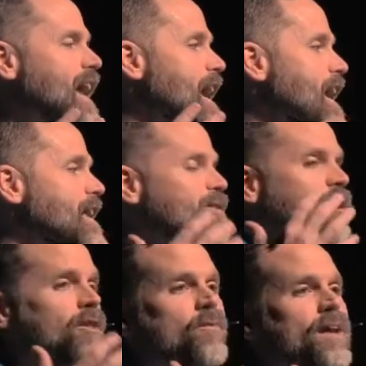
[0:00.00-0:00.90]
Hey,
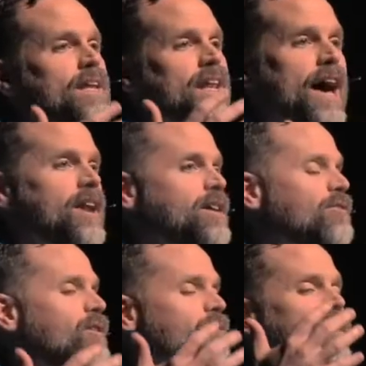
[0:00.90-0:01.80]
the only way to get out of
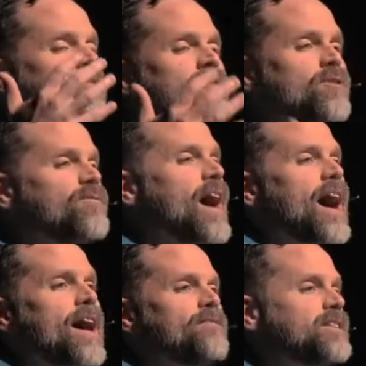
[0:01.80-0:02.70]
here, the only way to
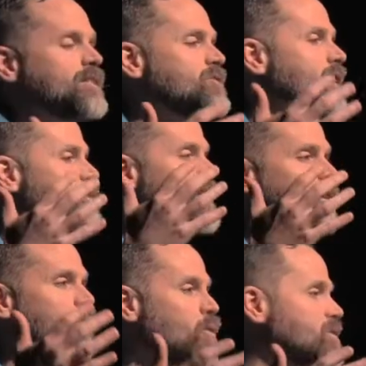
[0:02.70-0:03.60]
survive is that you got to
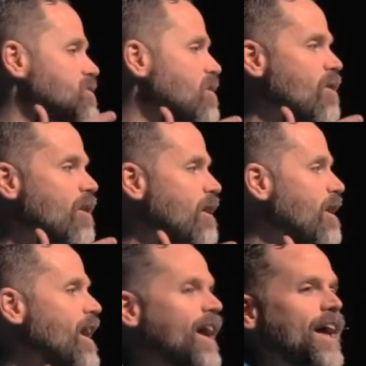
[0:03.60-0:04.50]
find the North
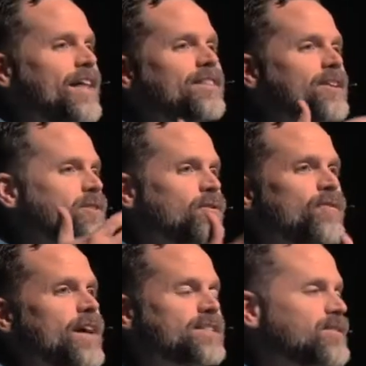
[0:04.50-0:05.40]
Star and then you'll
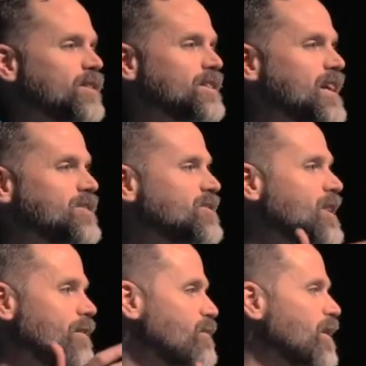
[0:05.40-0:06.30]
find civilization.
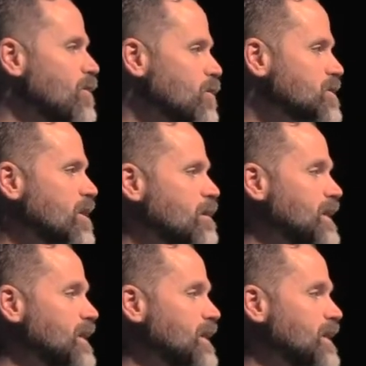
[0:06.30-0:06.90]
You got to follow the North Star.